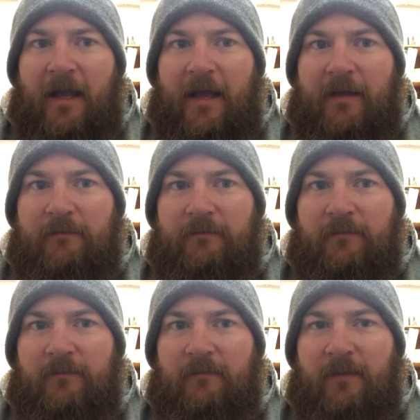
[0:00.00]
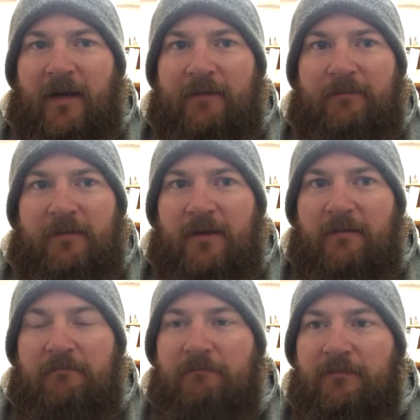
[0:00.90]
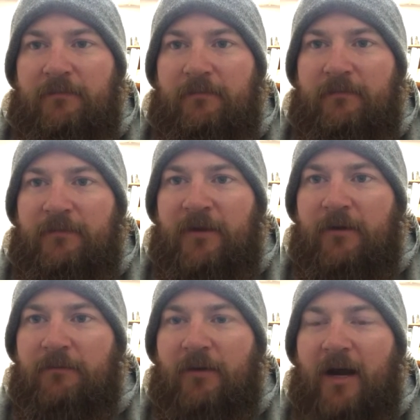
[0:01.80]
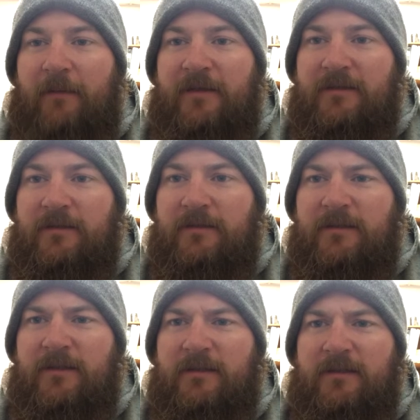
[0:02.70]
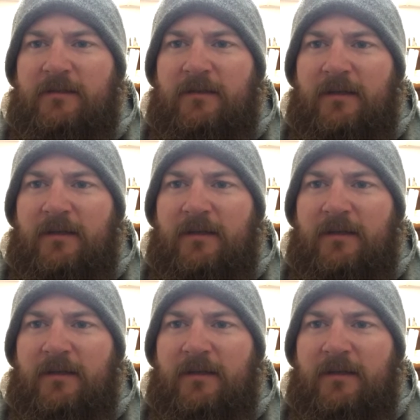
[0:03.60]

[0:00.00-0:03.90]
and my third promise is just